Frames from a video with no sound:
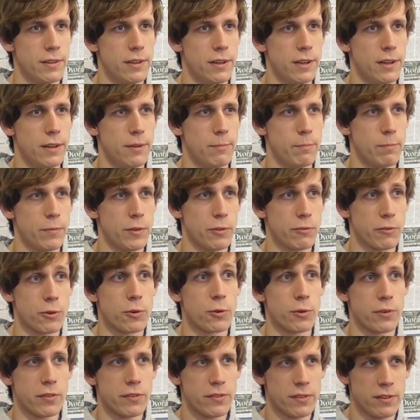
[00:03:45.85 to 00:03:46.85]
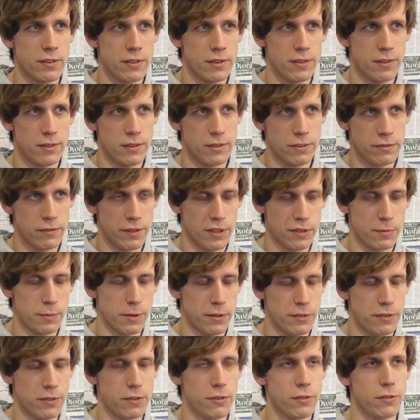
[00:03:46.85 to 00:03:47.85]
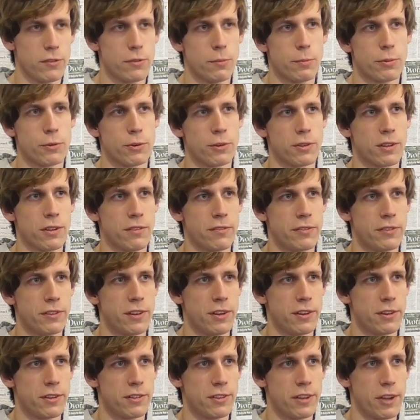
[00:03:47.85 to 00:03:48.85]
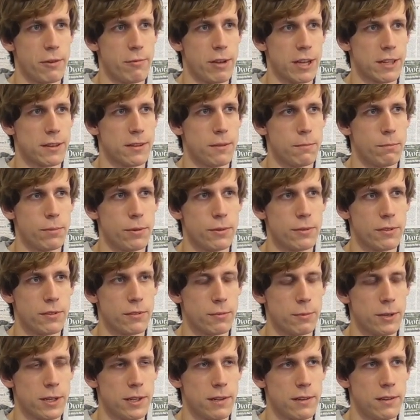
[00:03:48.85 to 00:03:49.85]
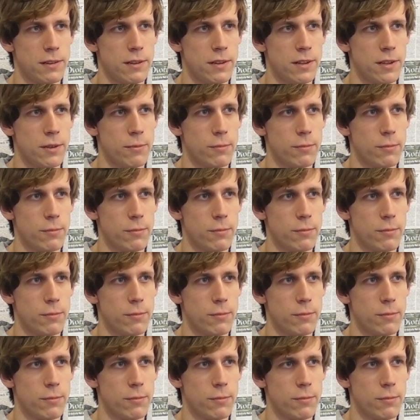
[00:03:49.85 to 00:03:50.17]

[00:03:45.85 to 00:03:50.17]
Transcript: Of course, Vice President for Student Support gives their direct input as well